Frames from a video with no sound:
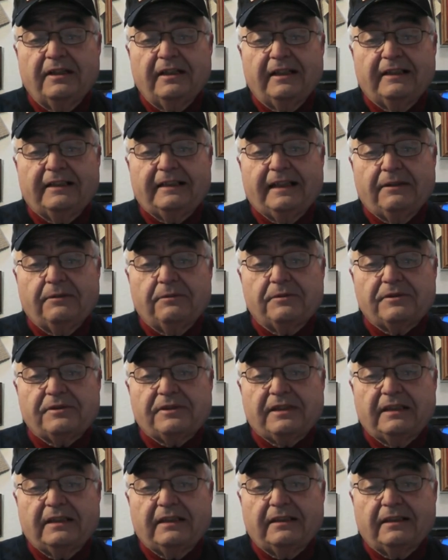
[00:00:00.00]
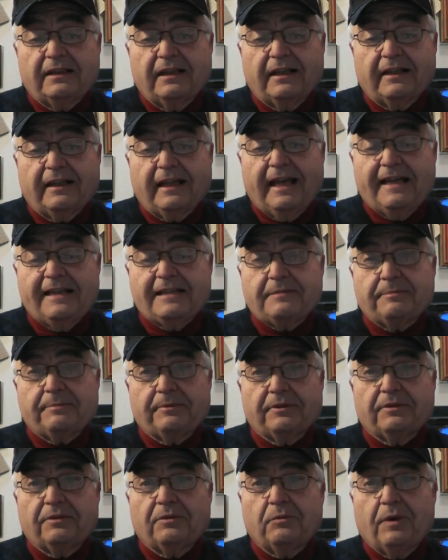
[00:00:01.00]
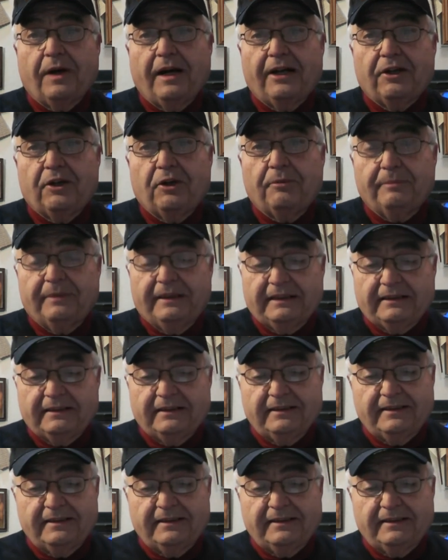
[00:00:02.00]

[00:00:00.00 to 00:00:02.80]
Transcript: and that was in Casper, Wyoming.